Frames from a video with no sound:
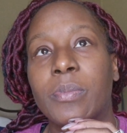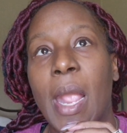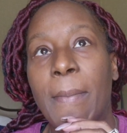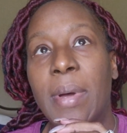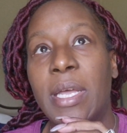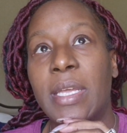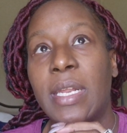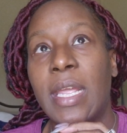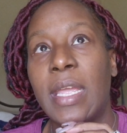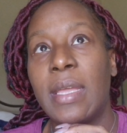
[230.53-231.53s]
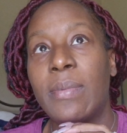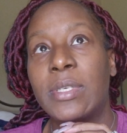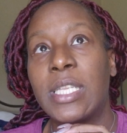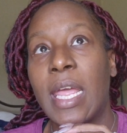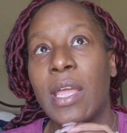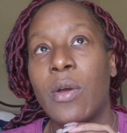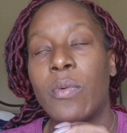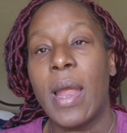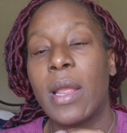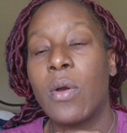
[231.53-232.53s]
But it was like a
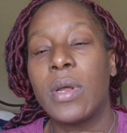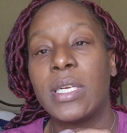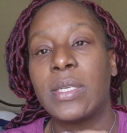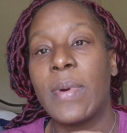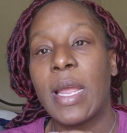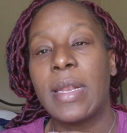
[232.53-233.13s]
rock, hard as a rock.